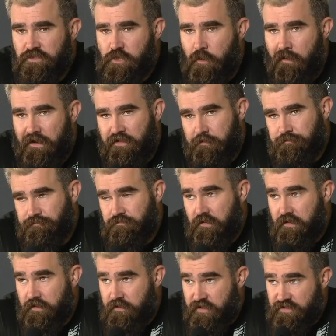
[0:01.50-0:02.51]
know, I,
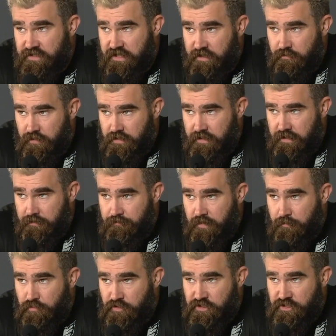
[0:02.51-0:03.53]
you know, this city really
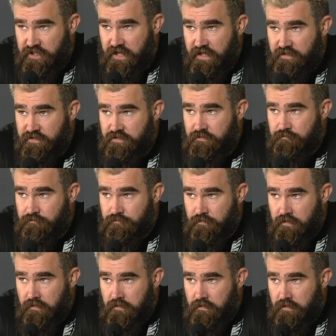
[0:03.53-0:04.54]
appreciates
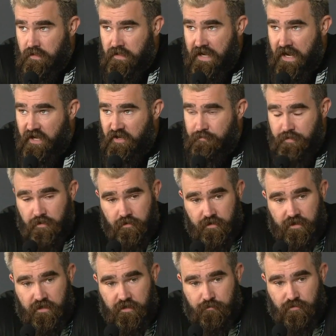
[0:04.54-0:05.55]

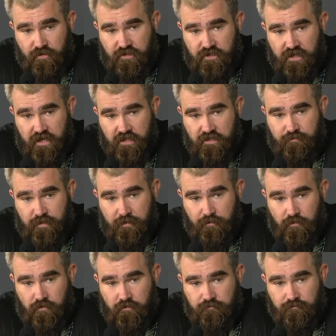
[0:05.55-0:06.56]
accountability, appreciates
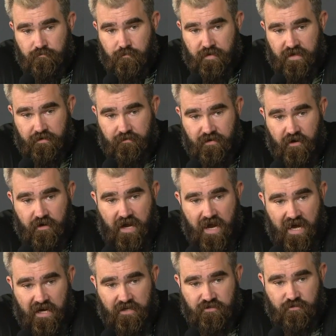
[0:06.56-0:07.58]
people being very
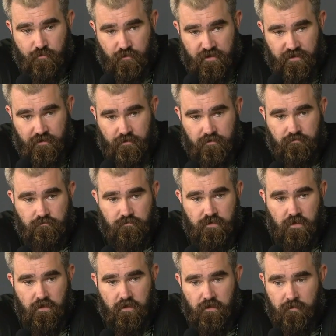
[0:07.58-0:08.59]
honest, real,
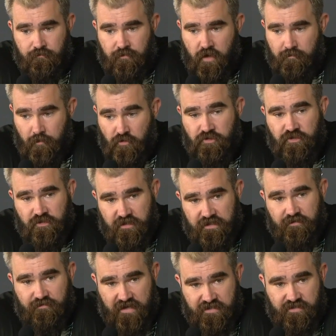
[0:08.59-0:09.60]
emotionally
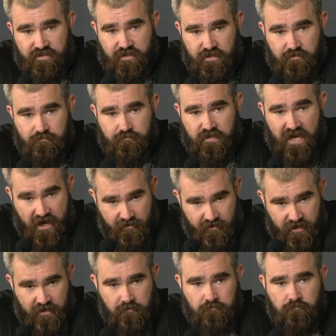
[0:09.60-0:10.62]
invested,
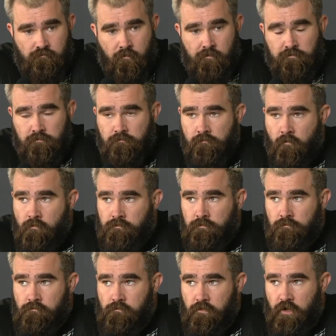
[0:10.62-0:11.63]
caring.
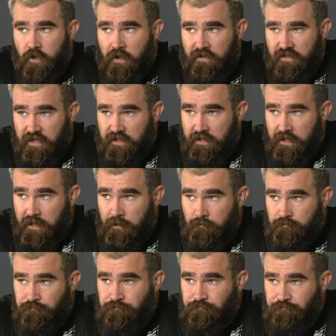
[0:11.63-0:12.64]
You know, I think
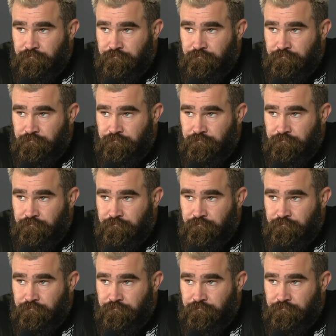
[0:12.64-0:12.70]
um,